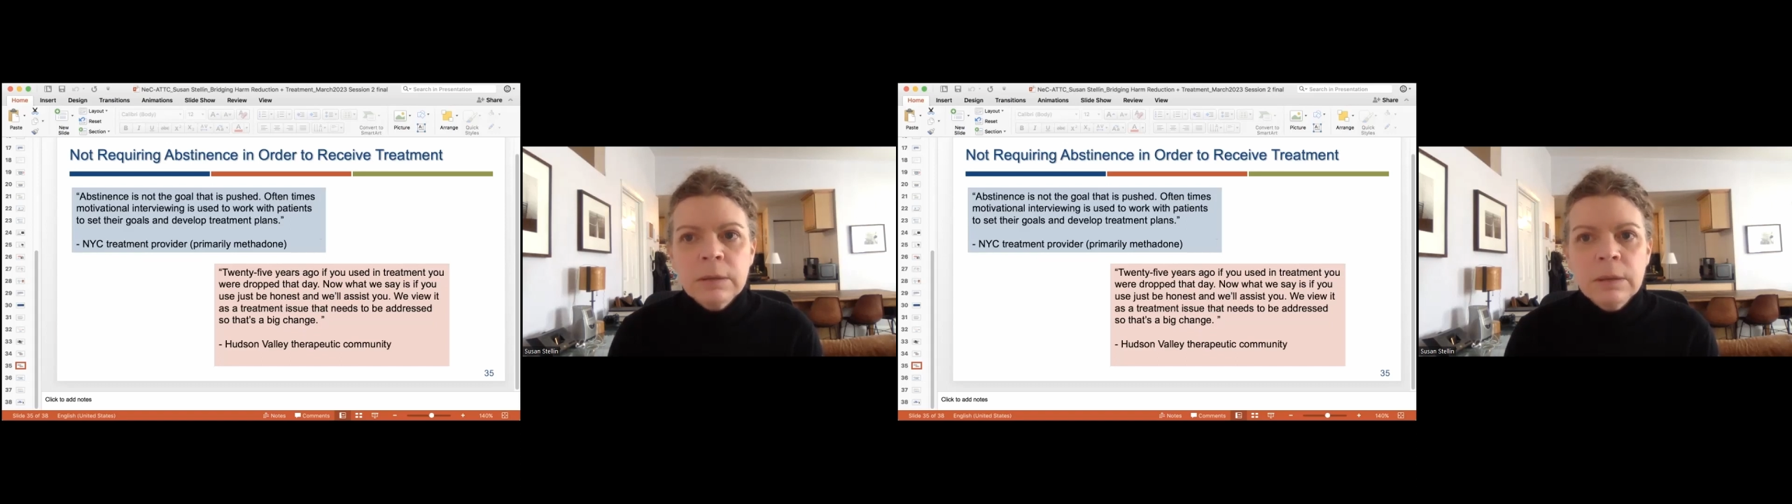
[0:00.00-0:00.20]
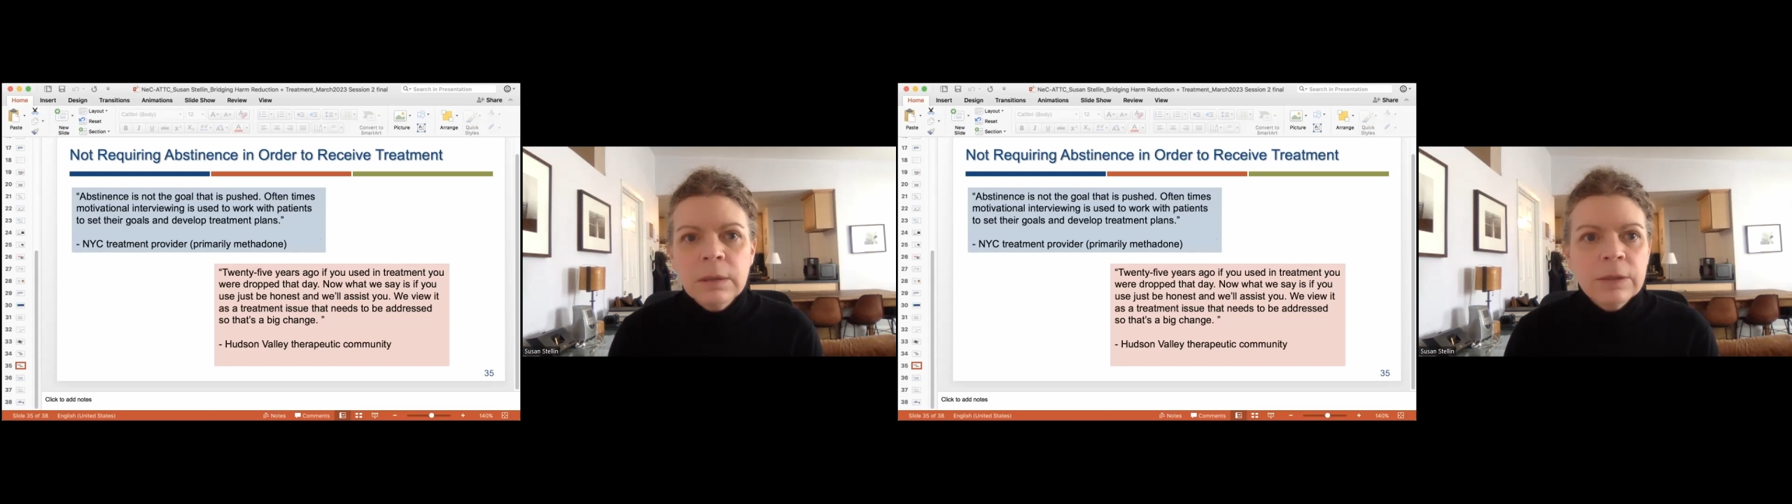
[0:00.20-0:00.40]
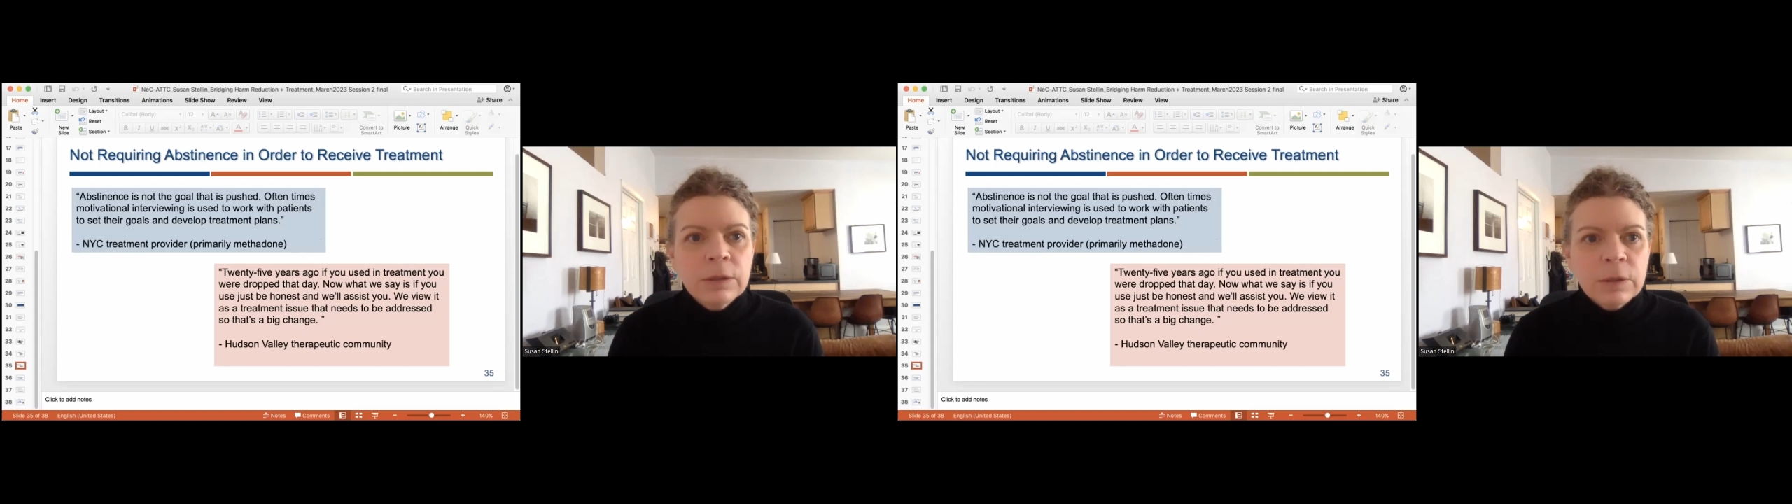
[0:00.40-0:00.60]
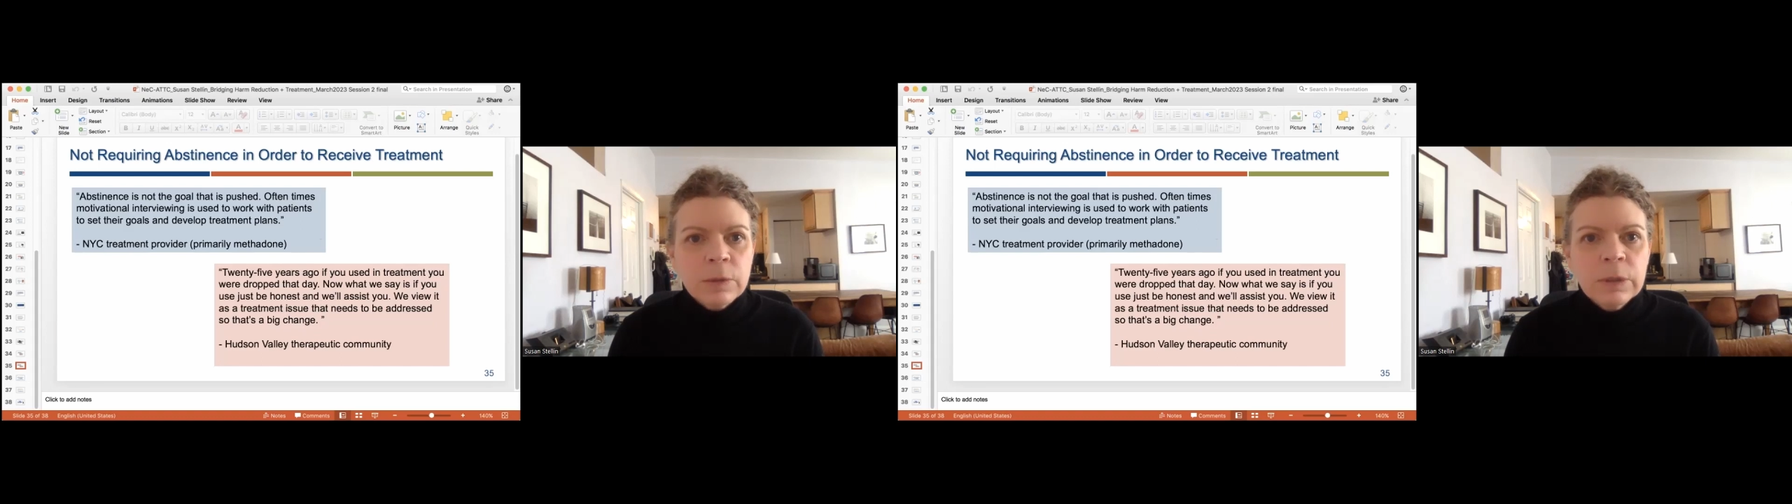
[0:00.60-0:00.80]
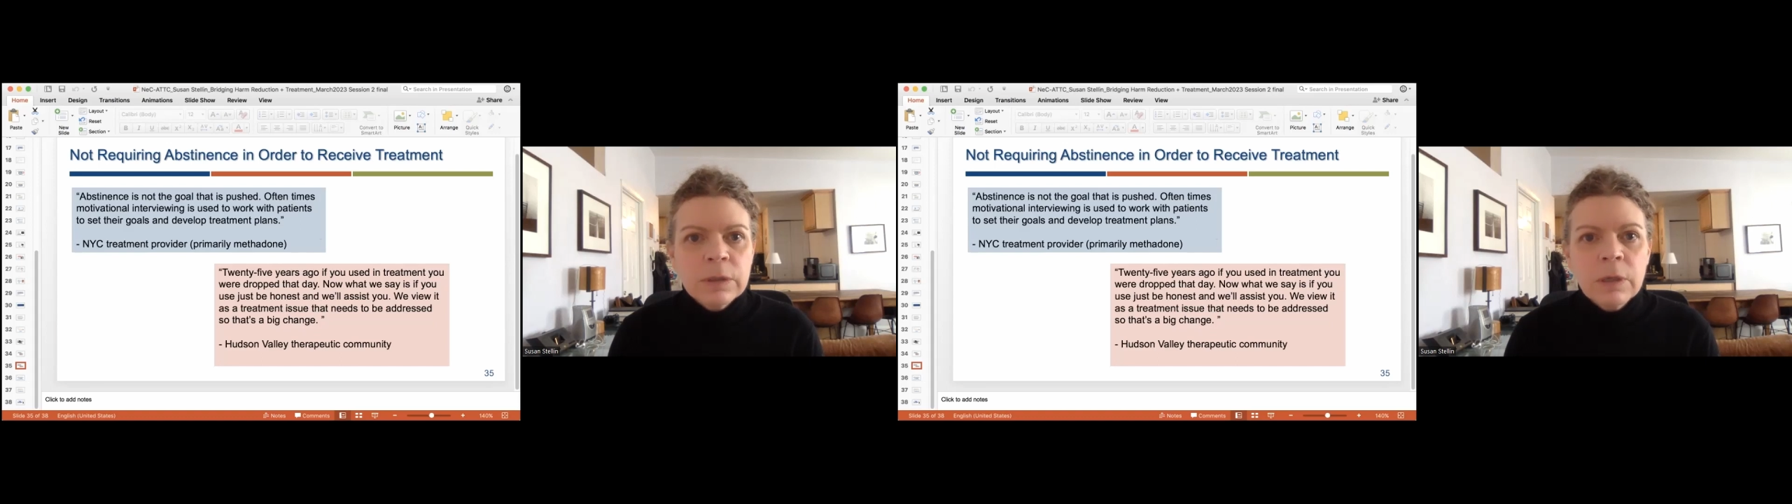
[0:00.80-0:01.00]
not just
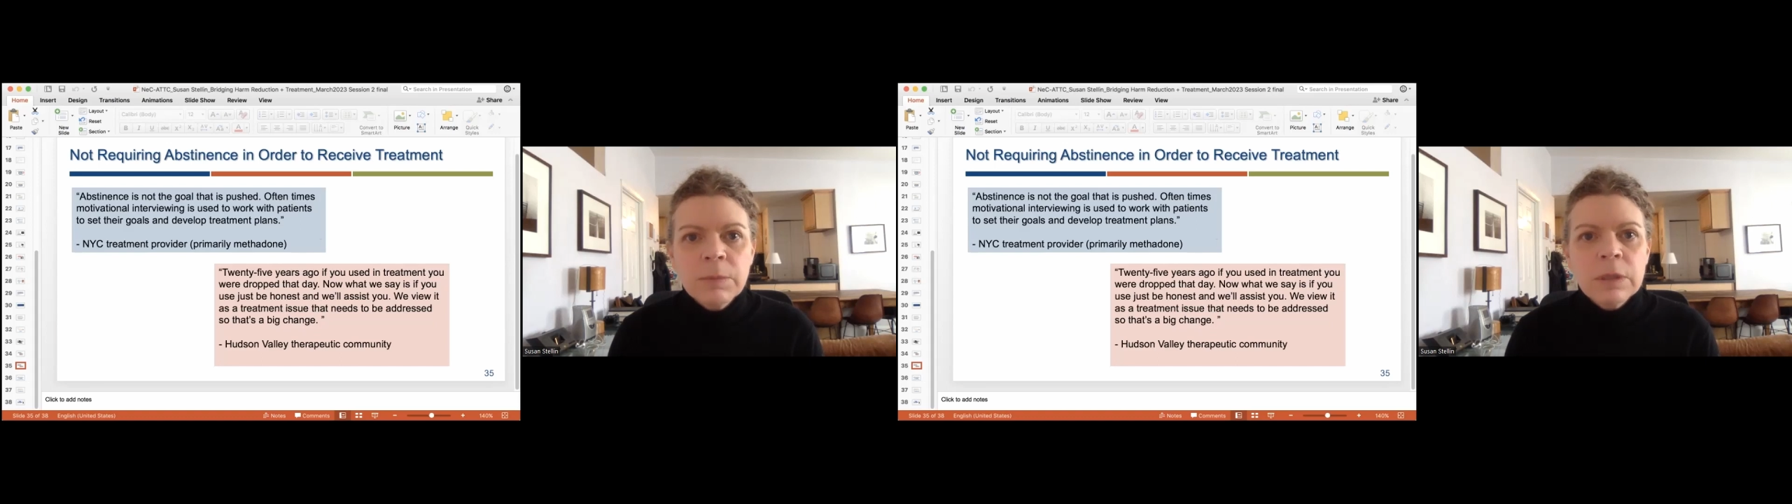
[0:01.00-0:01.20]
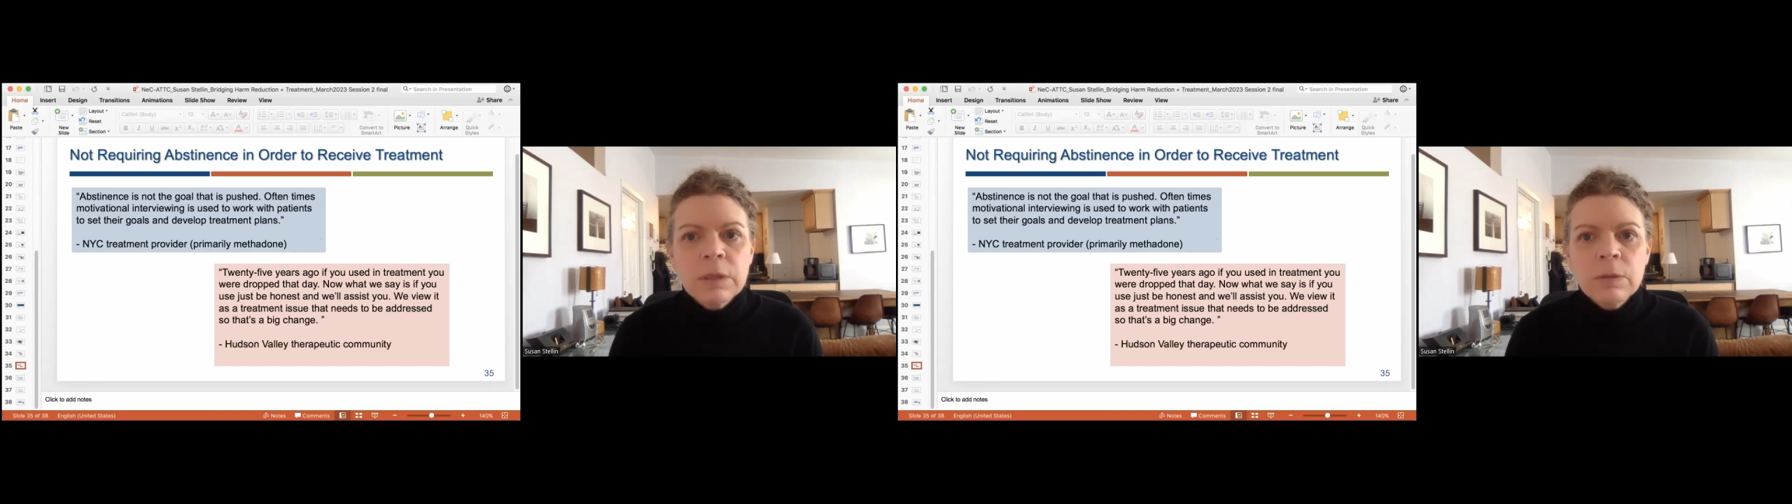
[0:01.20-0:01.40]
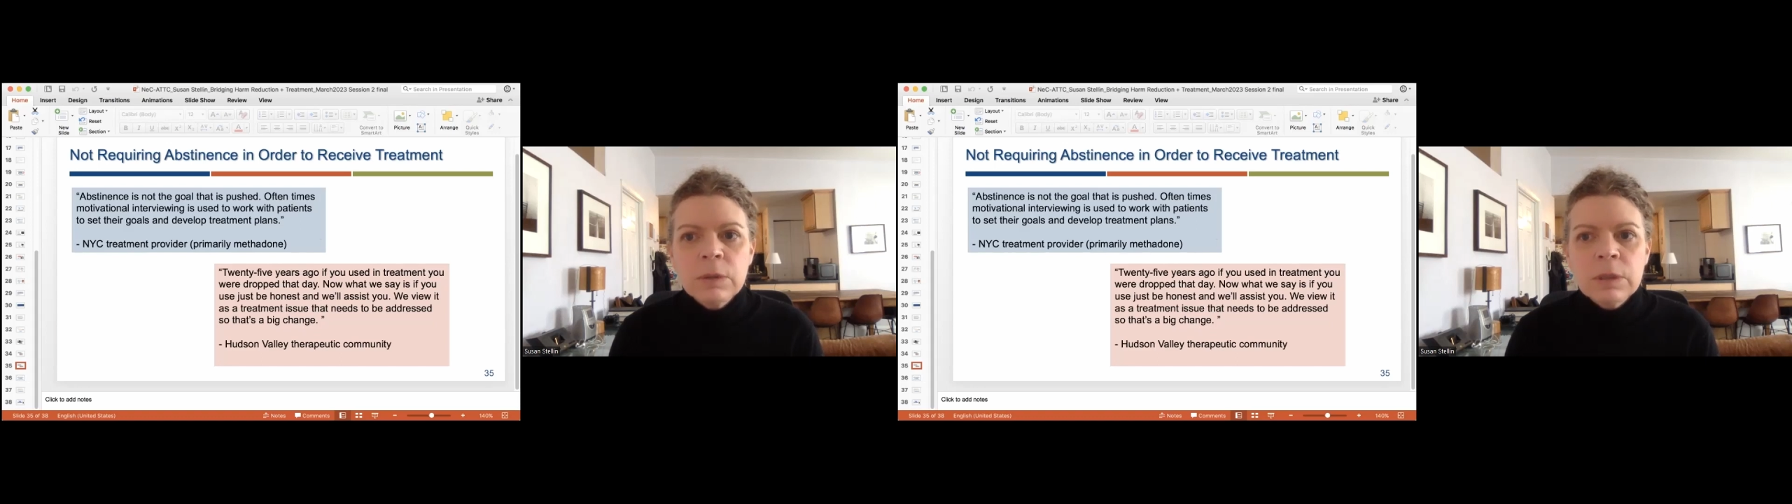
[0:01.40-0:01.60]
with substance use